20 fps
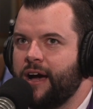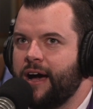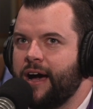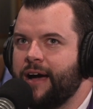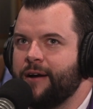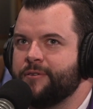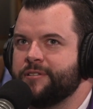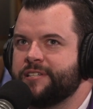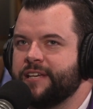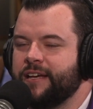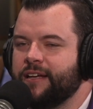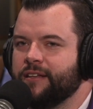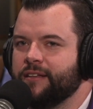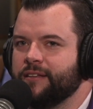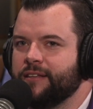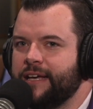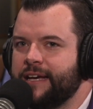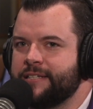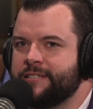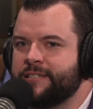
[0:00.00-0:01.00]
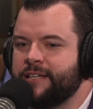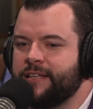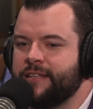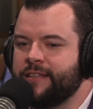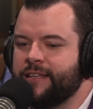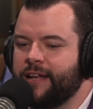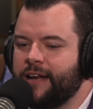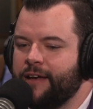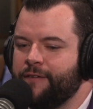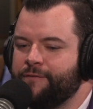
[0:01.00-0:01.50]
I would say a
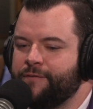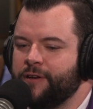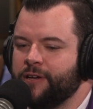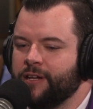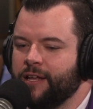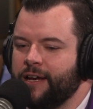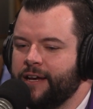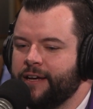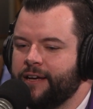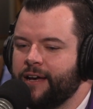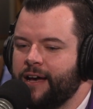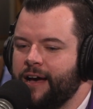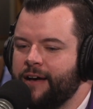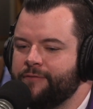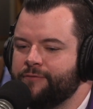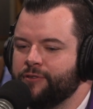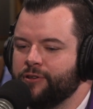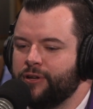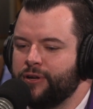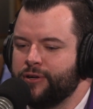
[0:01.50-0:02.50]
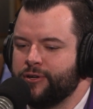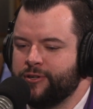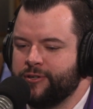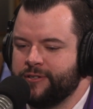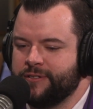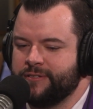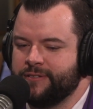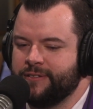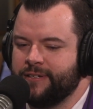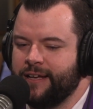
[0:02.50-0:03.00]
lesson that I feel like I've
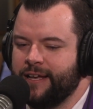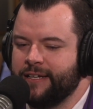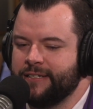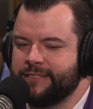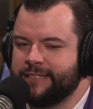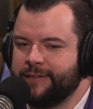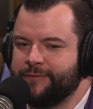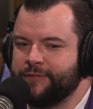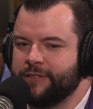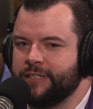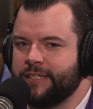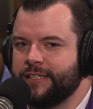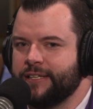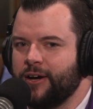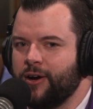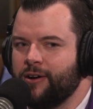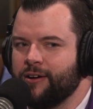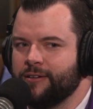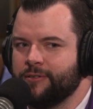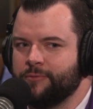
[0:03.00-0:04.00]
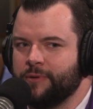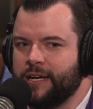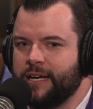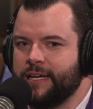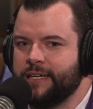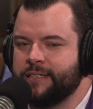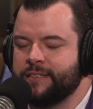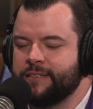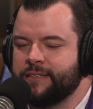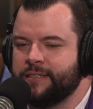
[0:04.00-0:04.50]
learned, and definitely the hard
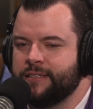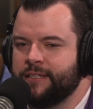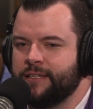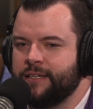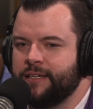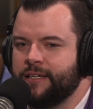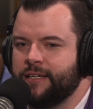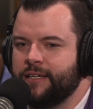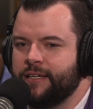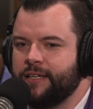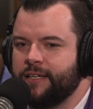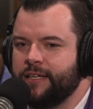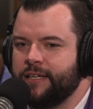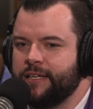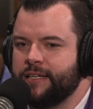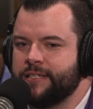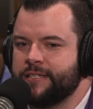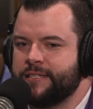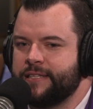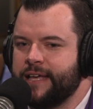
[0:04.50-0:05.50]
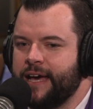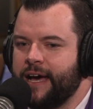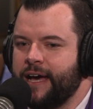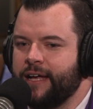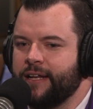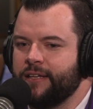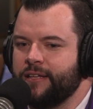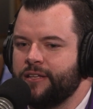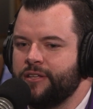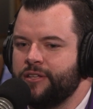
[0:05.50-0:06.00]
way, is that